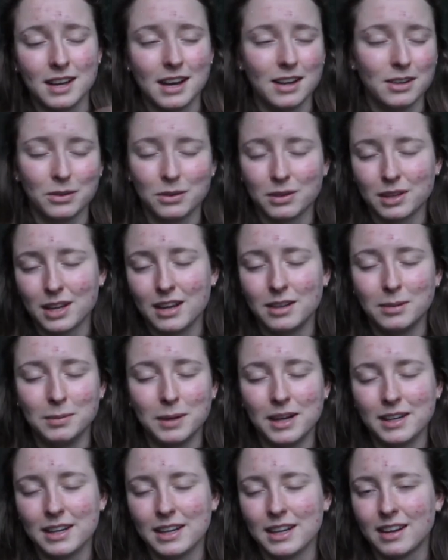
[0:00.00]
I don't care
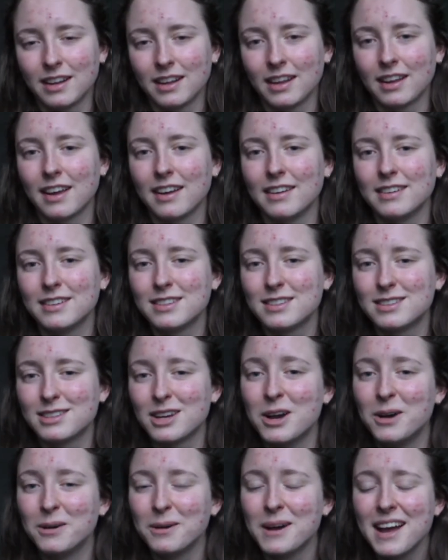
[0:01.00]
about anything else. So
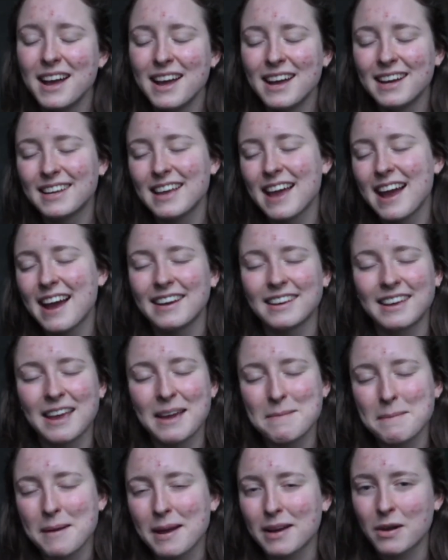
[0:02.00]
yeah, I
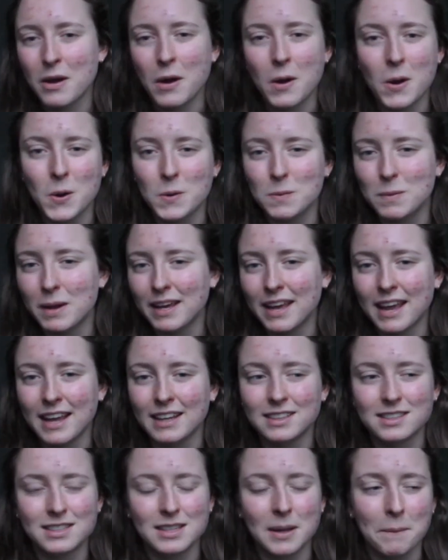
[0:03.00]
came back home, I
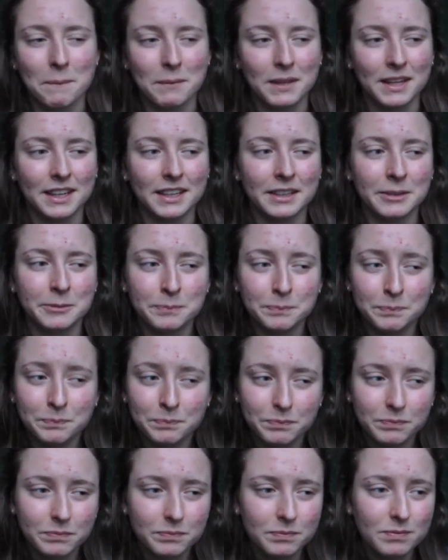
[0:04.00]
ate something,
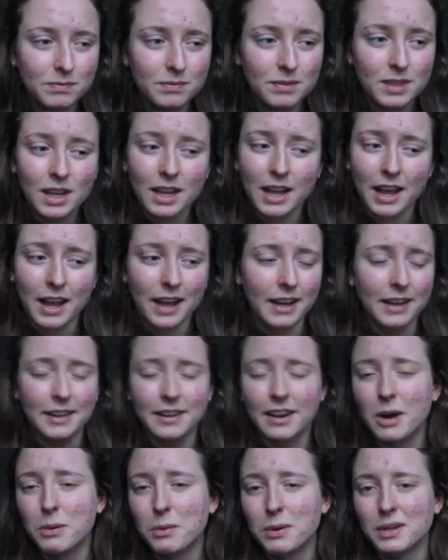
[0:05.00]
and
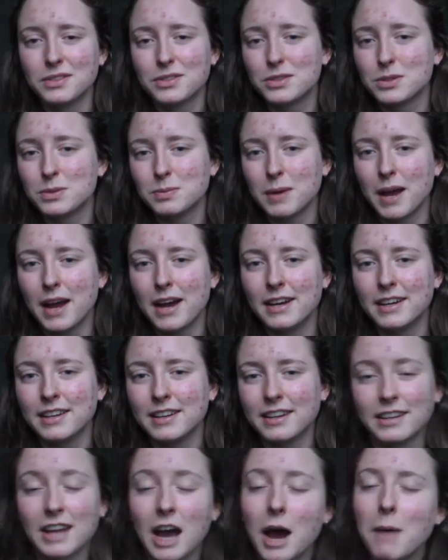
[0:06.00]
I went to bed
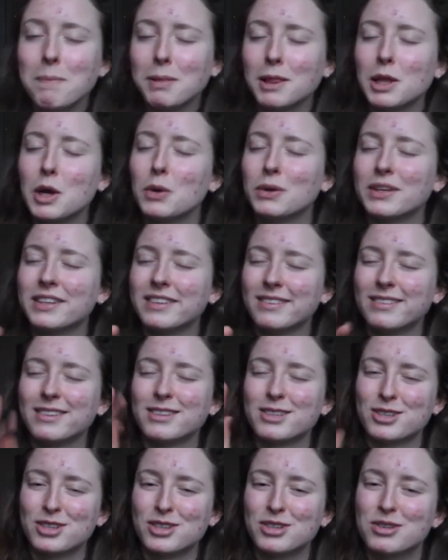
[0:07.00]
and uploaded the
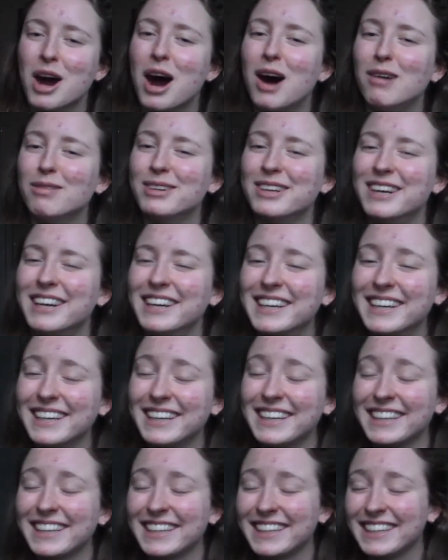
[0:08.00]
Strava
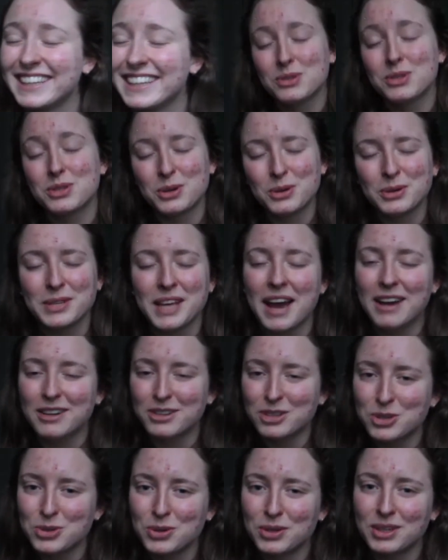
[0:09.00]
ride. So yeah, in
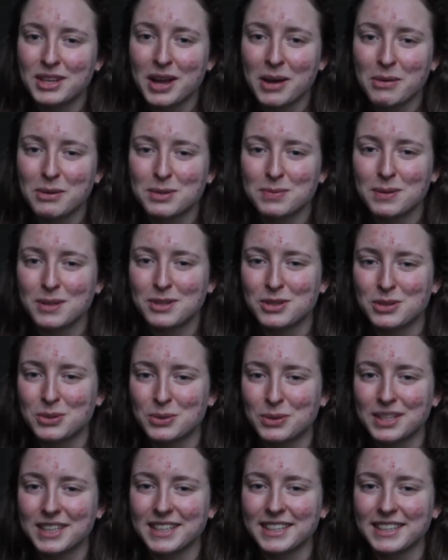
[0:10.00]
short, that was my
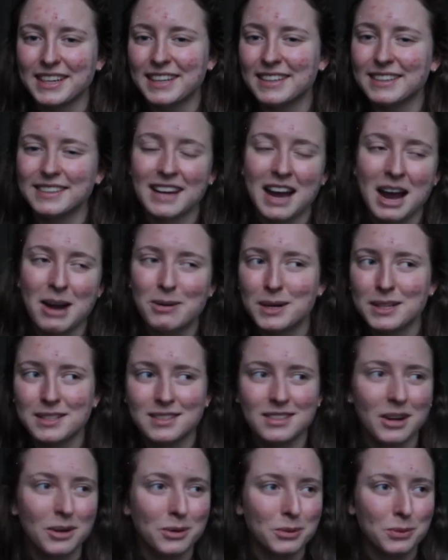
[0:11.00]
story and how I
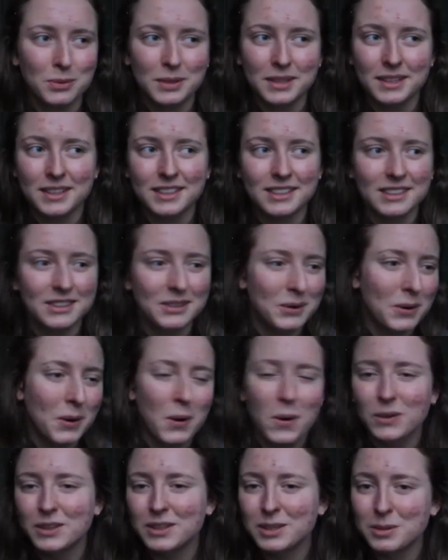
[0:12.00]
dealt with
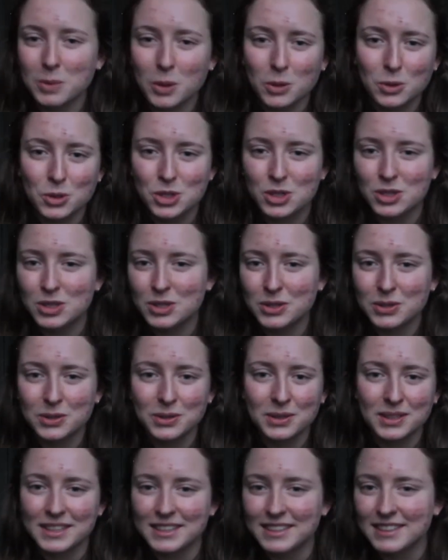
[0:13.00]
all the
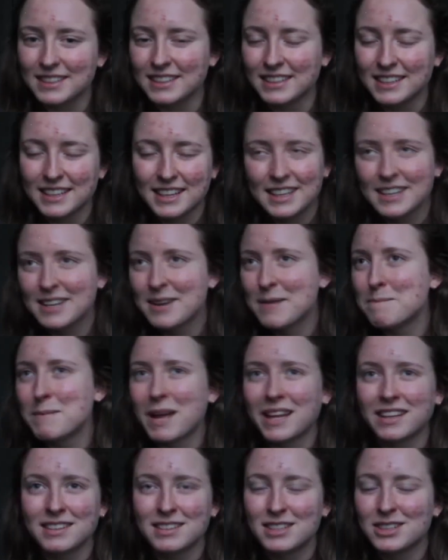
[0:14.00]
emotional and
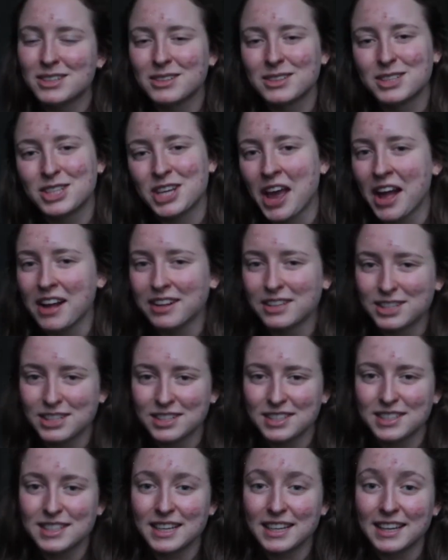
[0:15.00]
mental
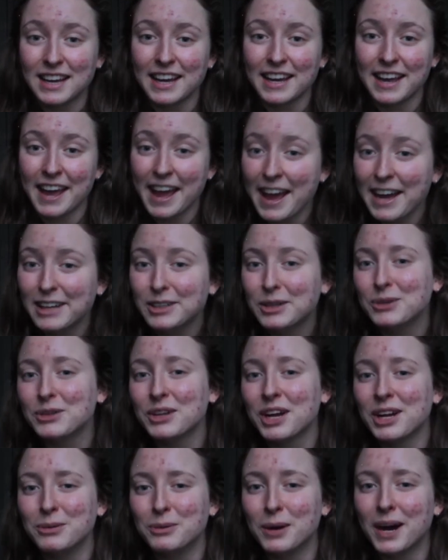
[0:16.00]
challenges that I had on
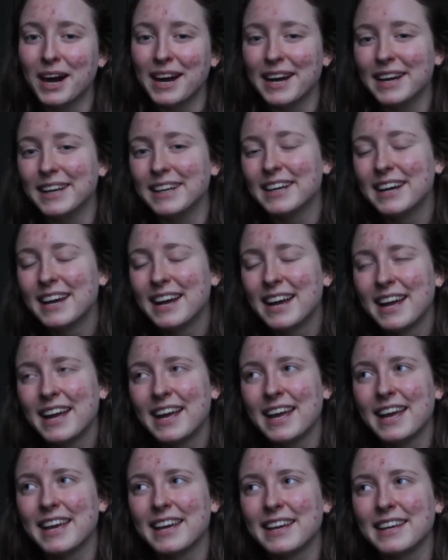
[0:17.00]
that ride.
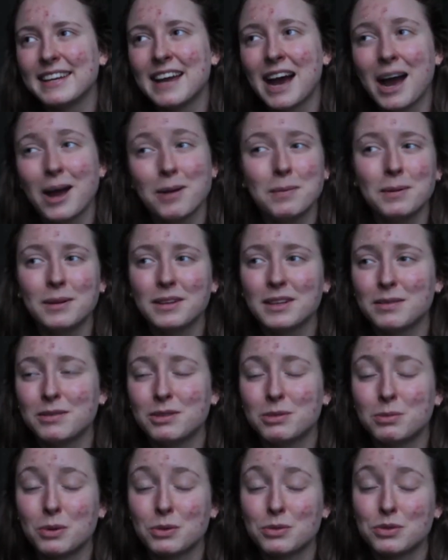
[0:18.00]
And I believe the
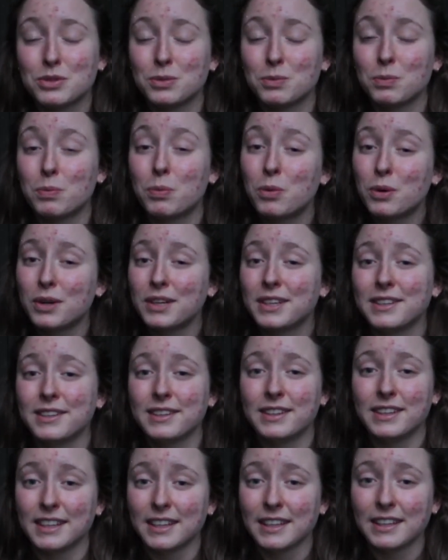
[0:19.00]
most
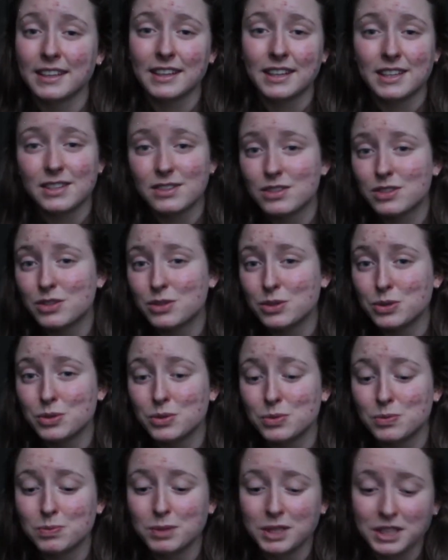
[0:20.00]
important thing is to
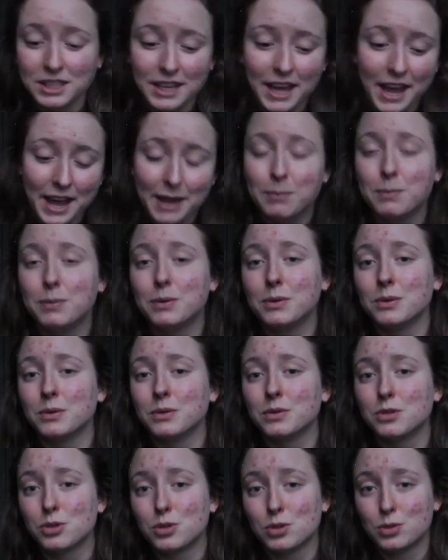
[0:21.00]
be
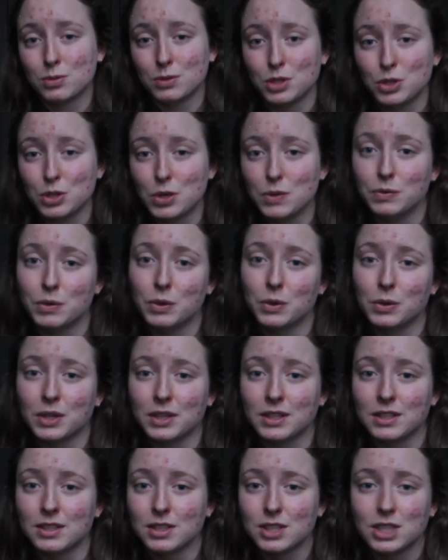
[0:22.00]
able to switch your
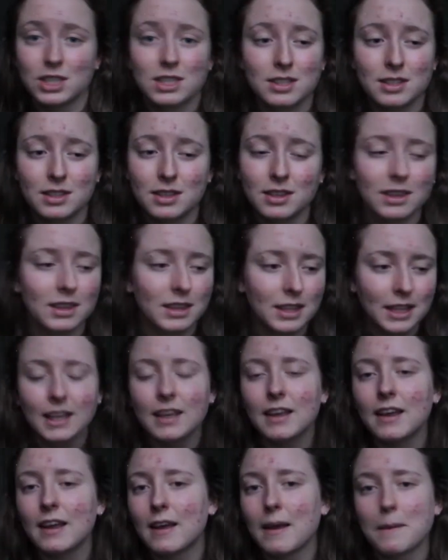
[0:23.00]
focus. Just
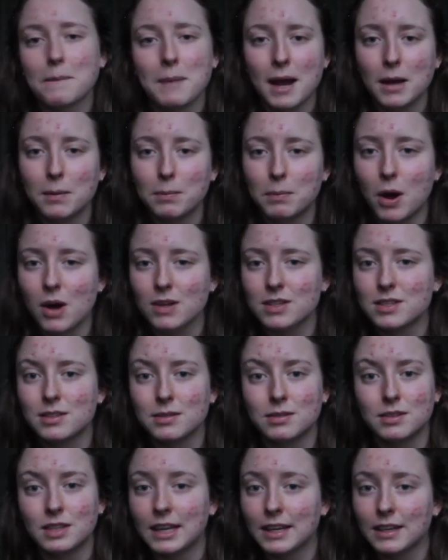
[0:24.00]
think about
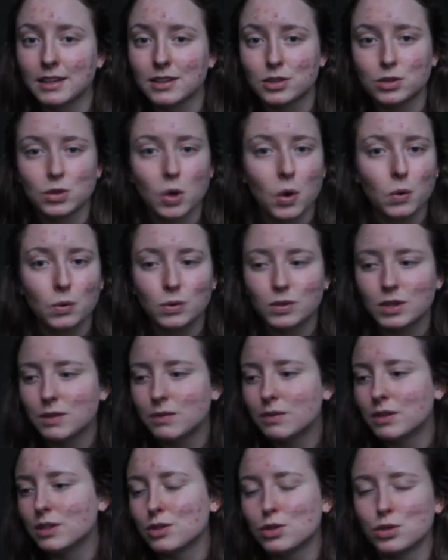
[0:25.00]
positive things. Don't
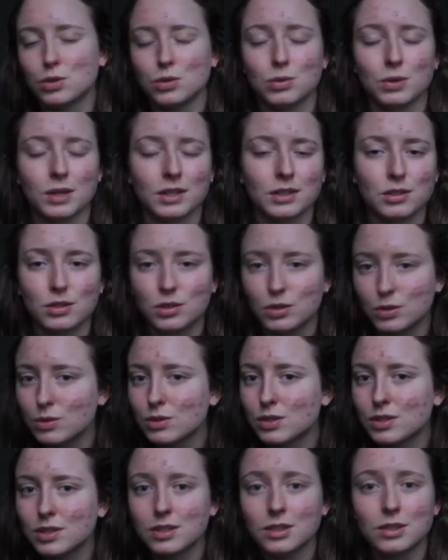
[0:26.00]
give in to
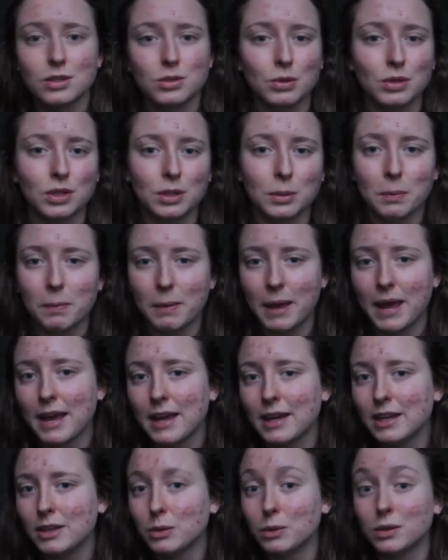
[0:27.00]
excuses or the
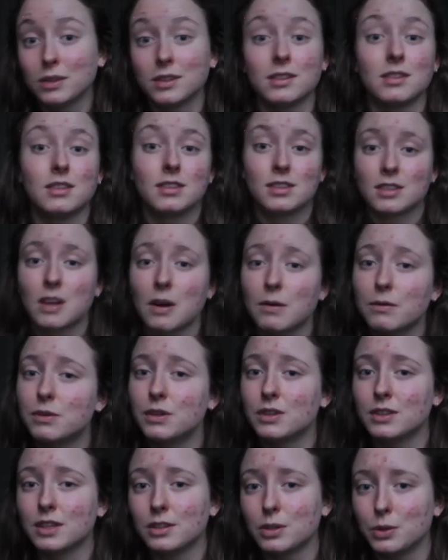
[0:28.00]
pain or the
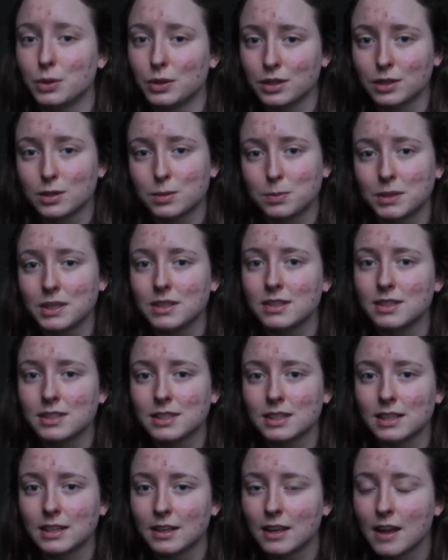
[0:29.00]
discomfort that you're
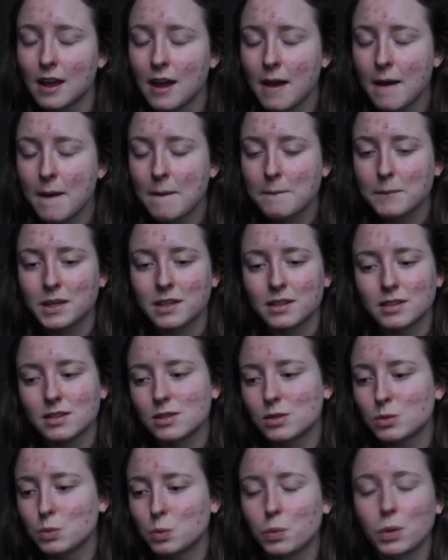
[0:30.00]
experiencing,
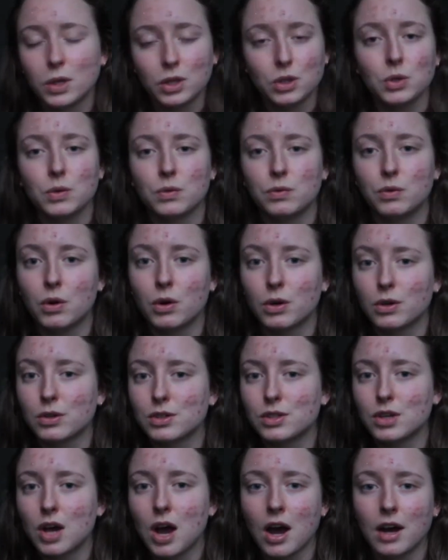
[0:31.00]
because what you
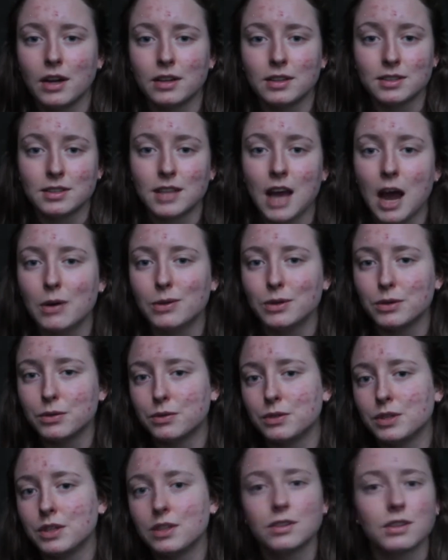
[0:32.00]
focus on is how you
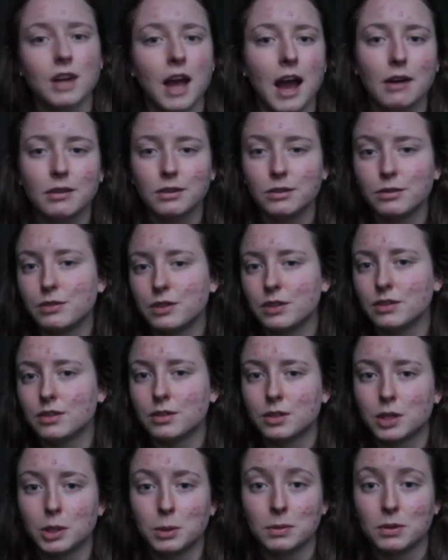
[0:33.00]
feel. How you feel
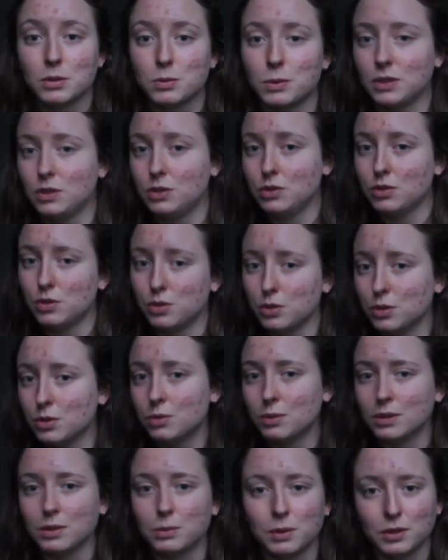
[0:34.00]
determines what you
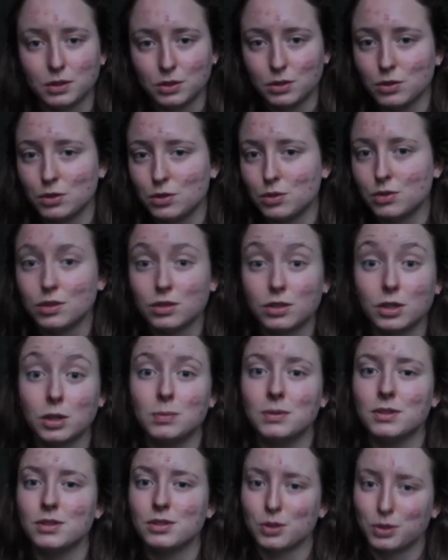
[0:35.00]
do, and what you do
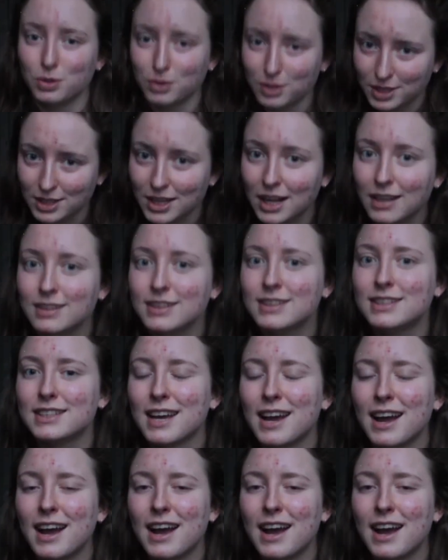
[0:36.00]
determines your results.